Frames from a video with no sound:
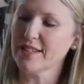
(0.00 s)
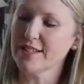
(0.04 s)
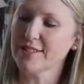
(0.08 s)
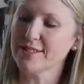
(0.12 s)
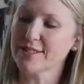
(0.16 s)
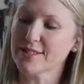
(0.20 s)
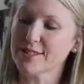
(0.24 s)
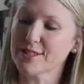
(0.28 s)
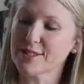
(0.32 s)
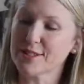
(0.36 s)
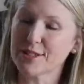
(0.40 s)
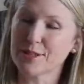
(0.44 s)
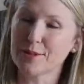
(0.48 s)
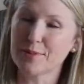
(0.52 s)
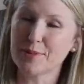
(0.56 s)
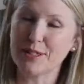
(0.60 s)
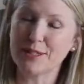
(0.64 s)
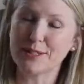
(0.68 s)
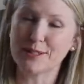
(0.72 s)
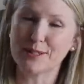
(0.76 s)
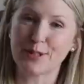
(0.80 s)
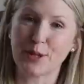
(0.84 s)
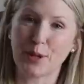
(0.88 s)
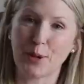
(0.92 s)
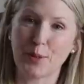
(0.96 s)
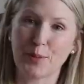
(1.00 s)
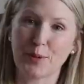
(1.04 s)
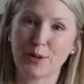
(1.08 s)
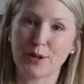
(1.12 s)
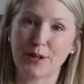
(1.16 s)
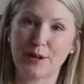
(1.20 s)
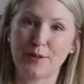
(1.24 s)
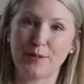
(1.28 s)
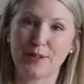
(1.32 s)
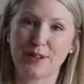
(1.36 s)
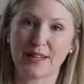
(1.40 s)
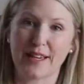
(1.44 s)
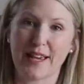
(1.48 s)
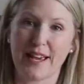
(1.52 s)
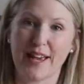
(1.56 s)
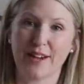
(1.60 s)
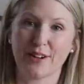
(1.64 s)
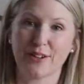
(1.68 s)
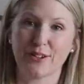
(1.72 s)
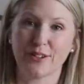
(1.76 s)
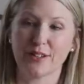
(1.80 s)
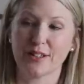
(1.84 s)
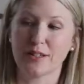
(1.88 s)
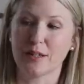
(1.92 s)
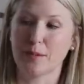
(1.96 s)
this is going to be so pretty with a
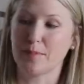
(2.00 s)
candle lit